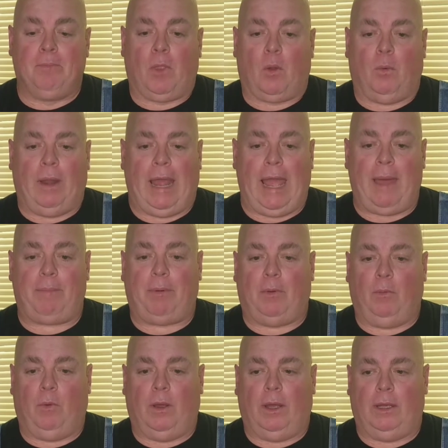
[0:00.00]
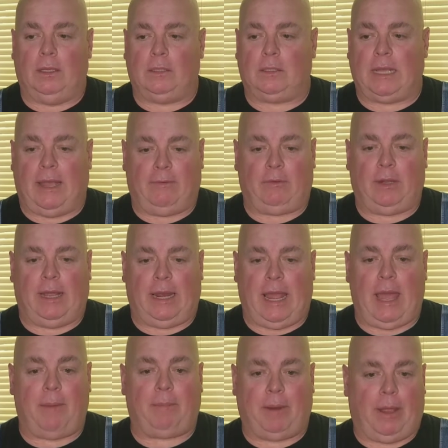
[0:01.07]
what happened was, after that
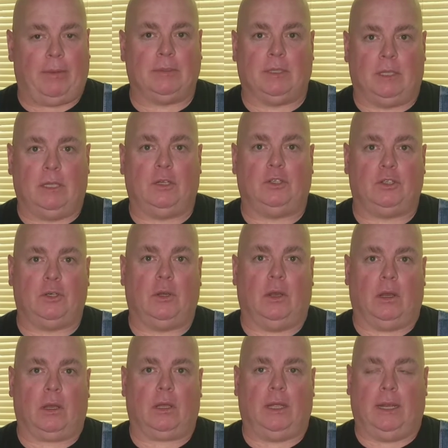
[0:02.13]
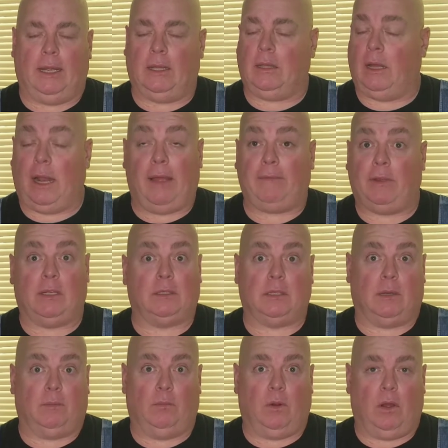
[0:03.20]
happened, I was a little shook, and I thought I've done
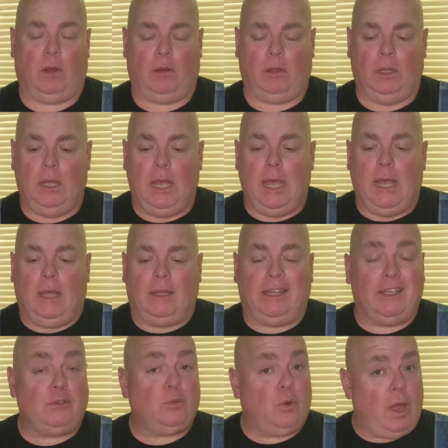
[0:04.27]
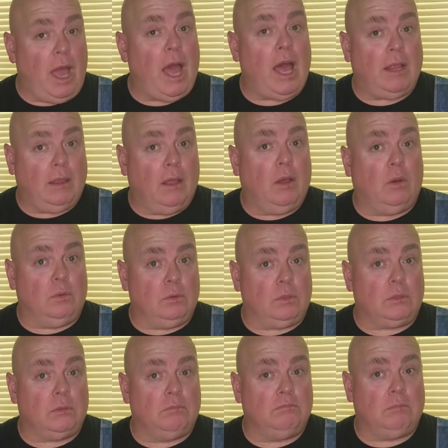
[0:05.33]
something wrong. These were hot
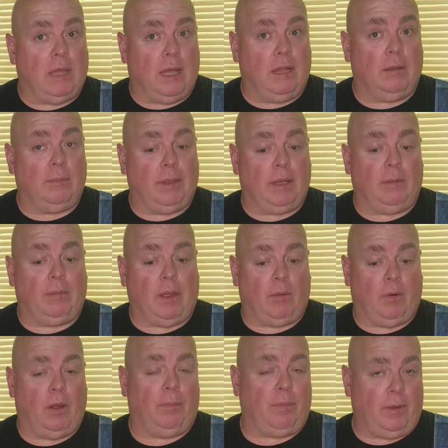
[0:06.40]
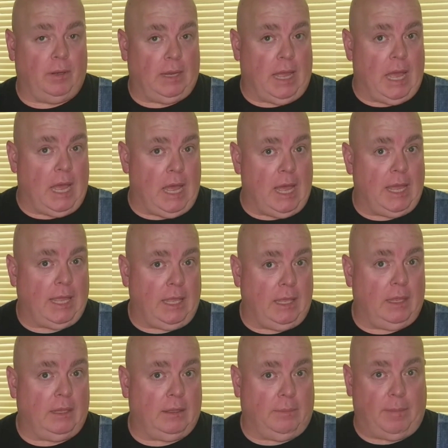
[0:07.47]
loads. I'll admit them. They were up on the high
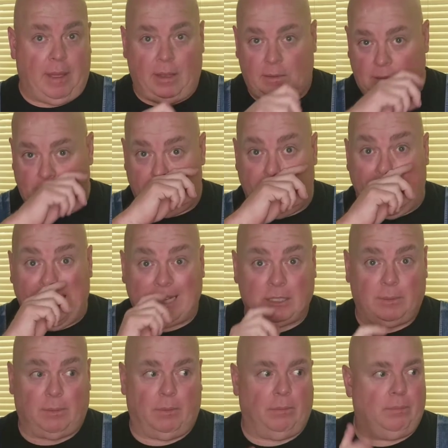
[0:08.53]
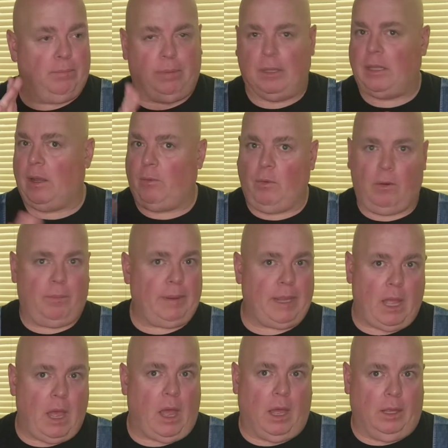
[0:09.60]
end, about the maximum, but they weren't
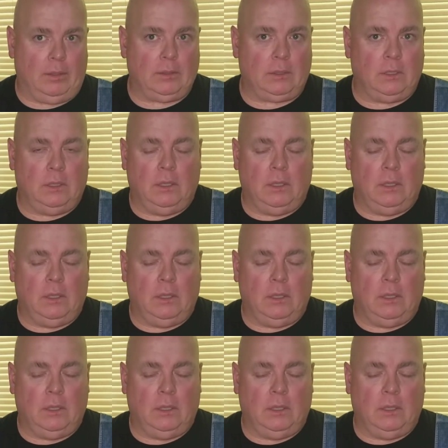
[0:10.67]
beyond.